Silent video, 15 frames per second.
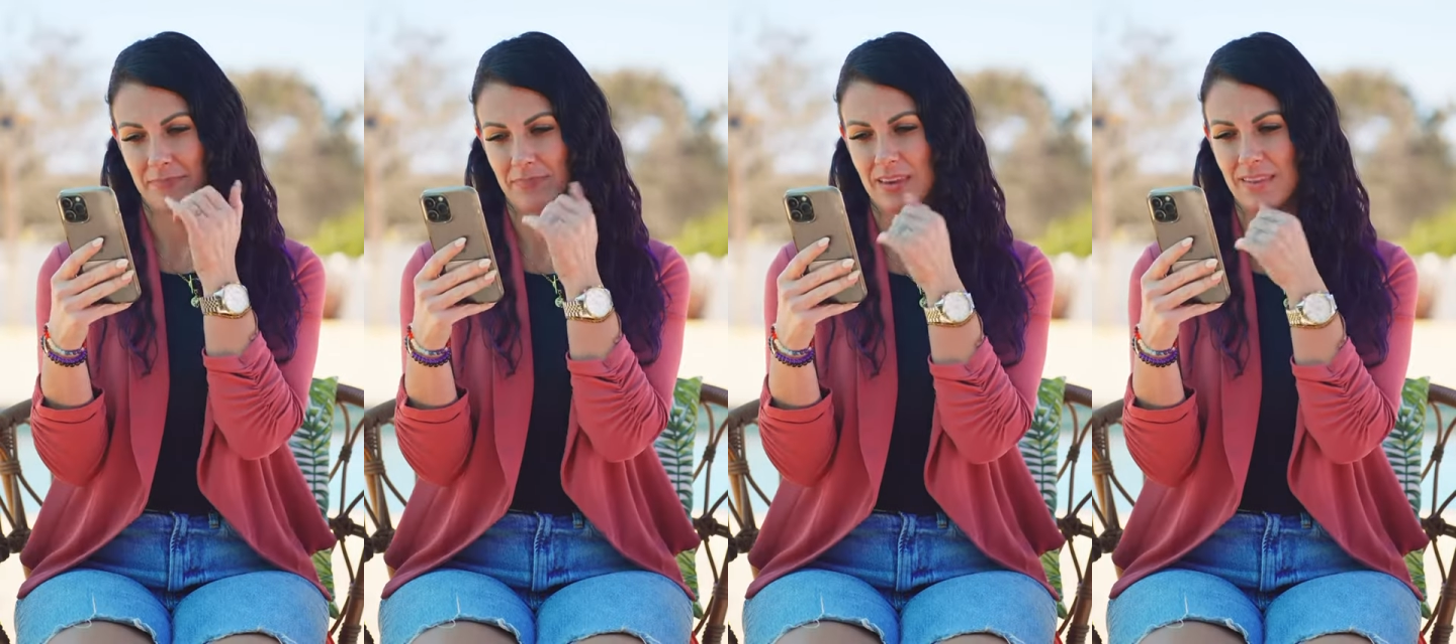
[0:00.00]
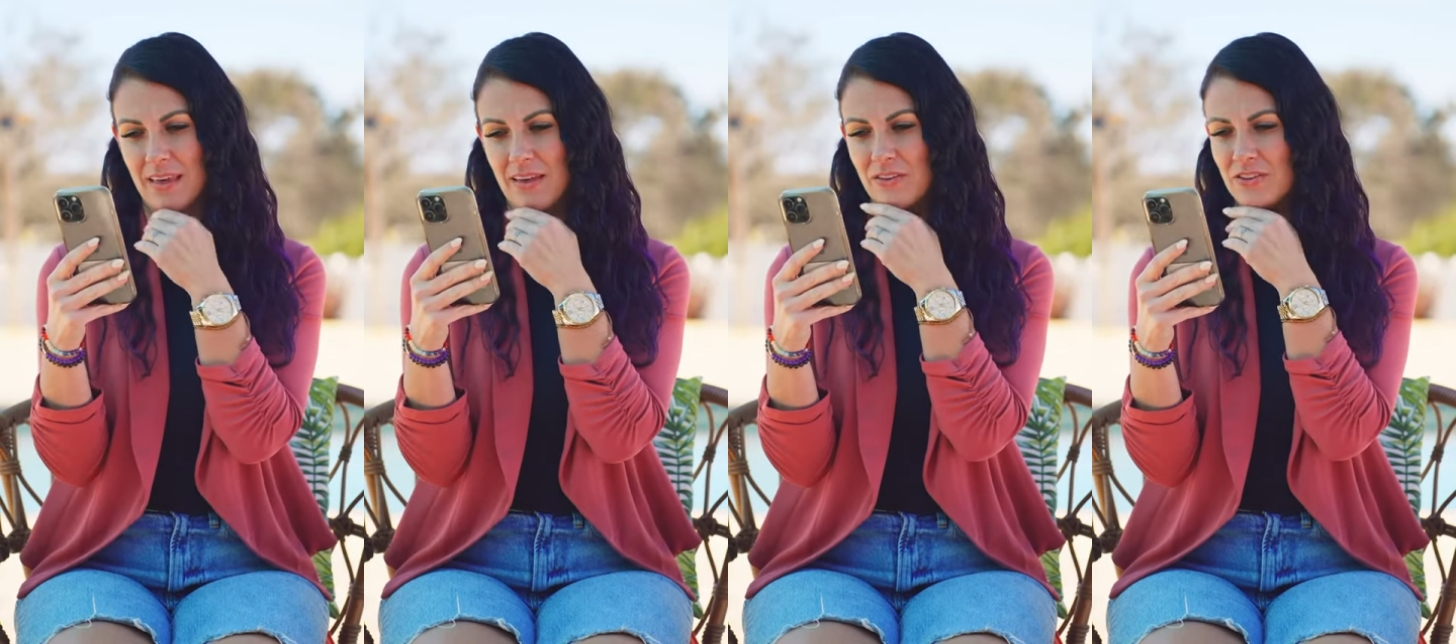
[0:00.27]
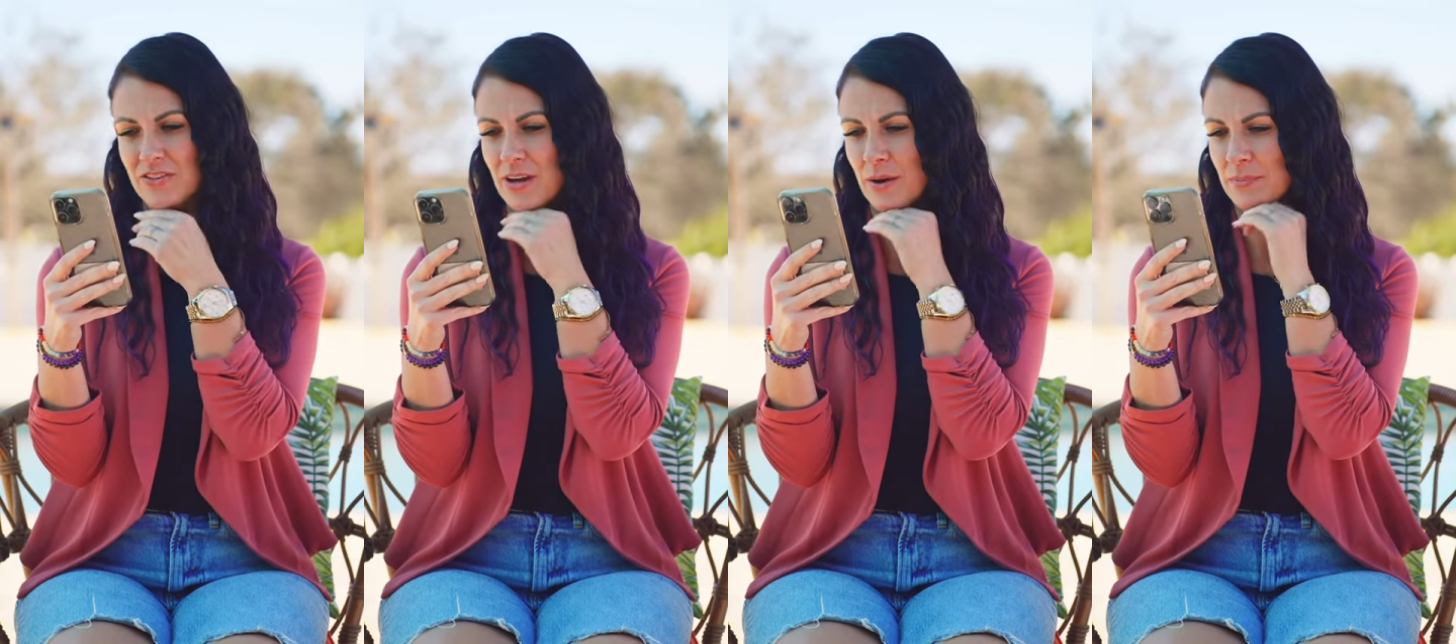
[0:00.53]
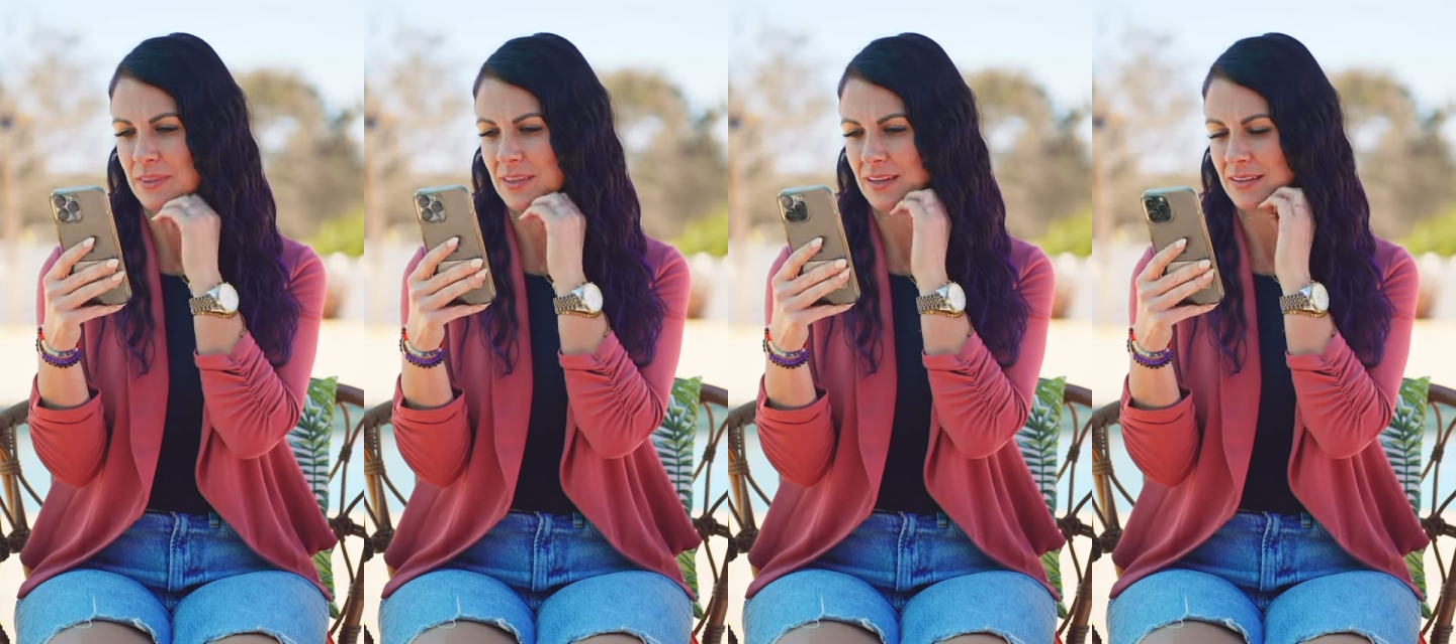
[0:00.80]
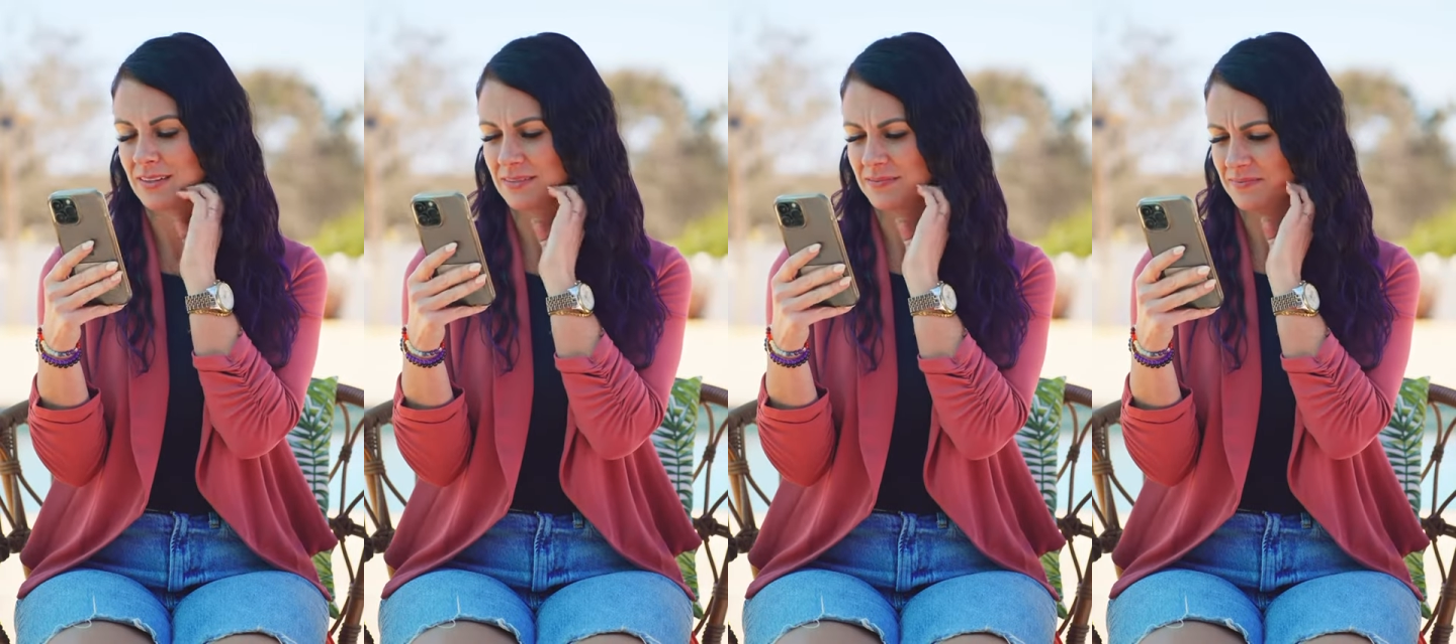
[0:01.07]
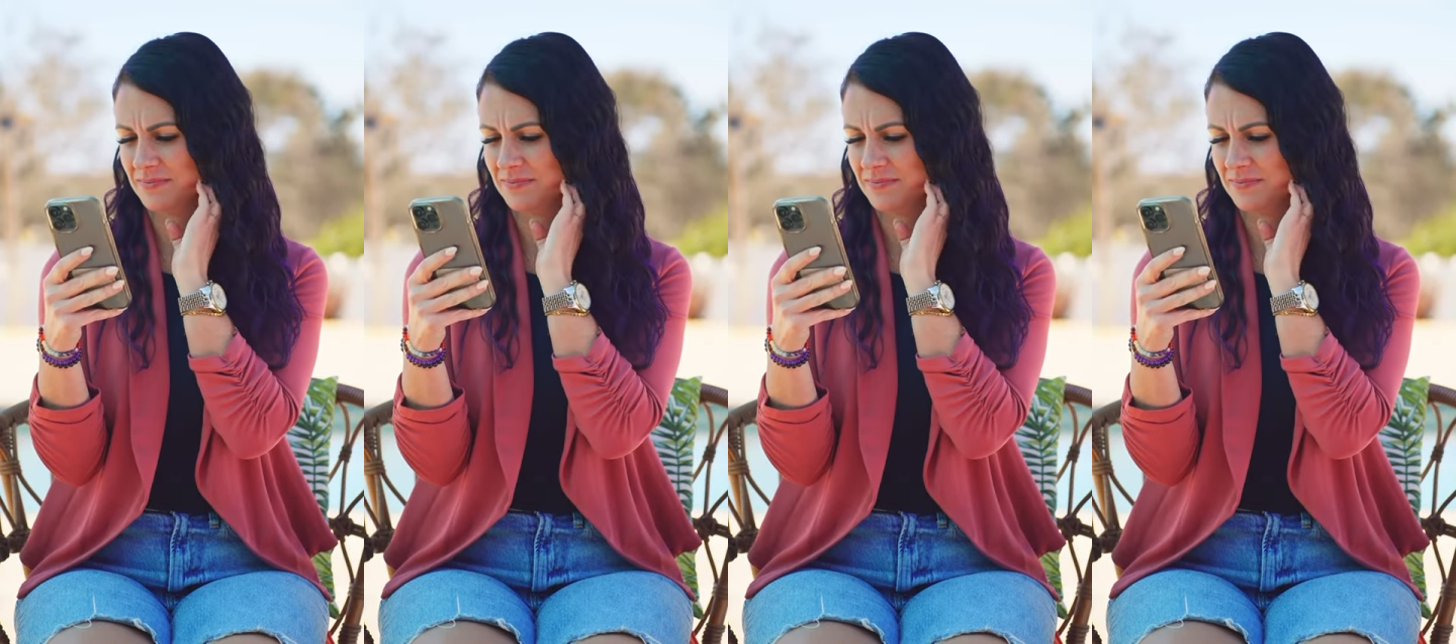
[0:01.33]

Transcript: Did that look dumb at the end?